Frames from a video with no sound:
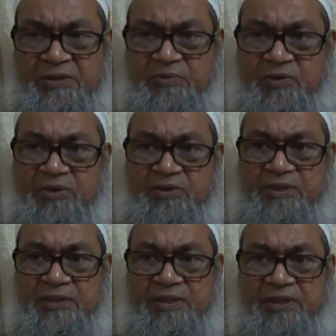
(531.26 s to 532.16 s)

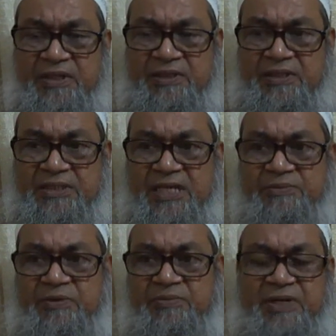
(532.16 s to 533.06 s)
produces this type
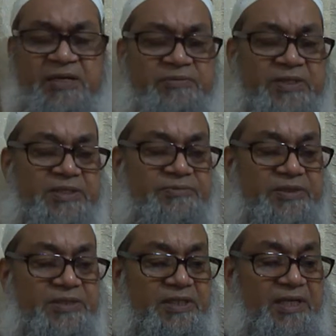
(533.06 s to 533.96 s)
of adverse
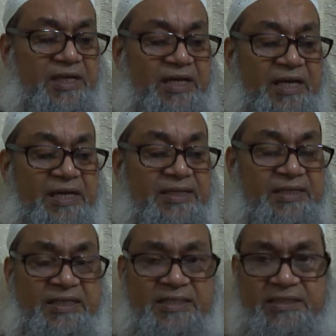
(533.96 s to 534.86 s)
effects, and
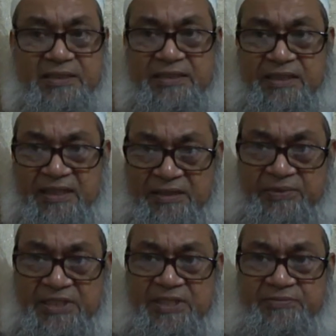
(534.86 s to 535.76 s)
its
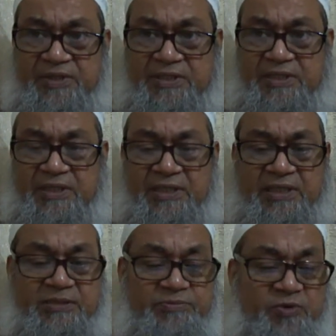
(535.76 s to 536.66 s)
adverse effects
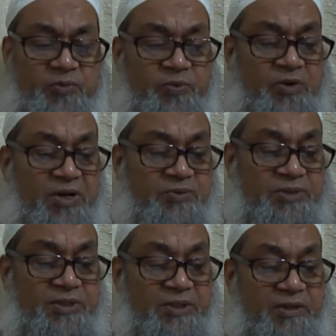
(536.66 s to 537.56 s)
is more
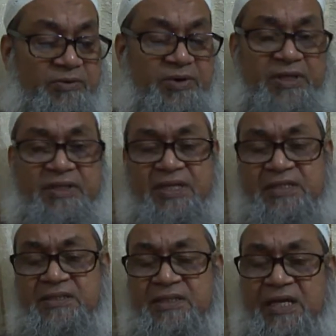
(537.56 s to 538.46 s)
pronounced when there
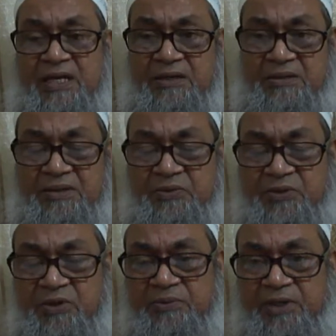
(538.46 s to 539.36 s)
is use
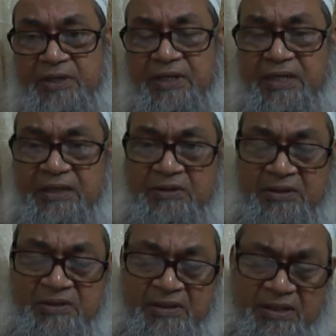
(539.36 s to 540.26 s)
of
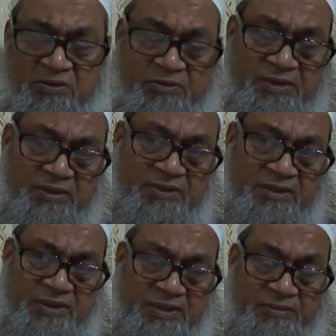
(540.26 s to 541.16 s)
along with
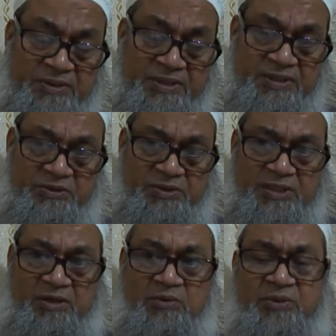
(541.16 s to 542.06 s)
if it is used
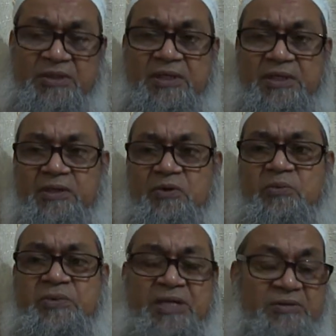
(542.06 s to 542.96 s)
along with
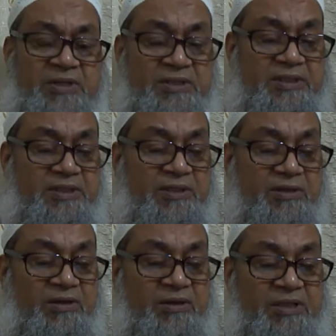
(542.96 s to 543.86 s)
loop diuretics or